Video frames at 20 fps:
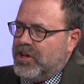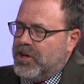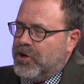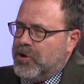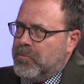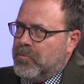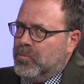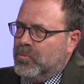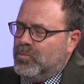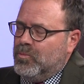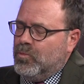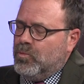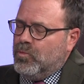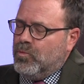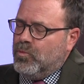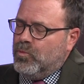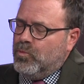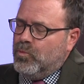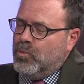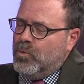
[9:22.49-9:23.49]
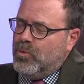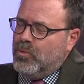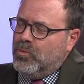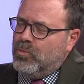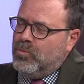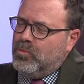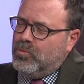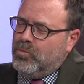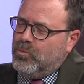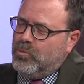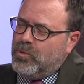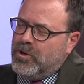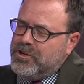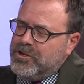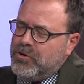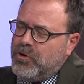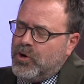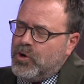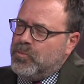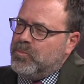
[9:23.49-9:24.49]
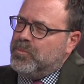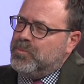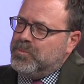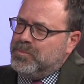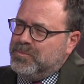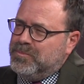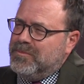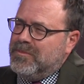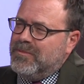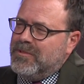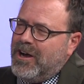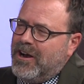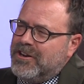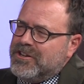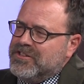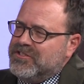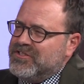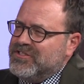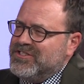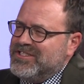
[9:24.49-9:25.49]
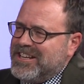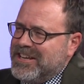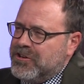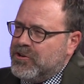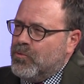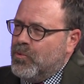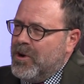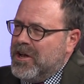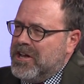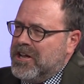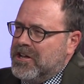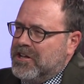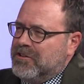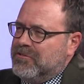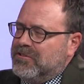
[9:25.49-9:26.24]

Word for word: Um, wh what do you hope audiences take away?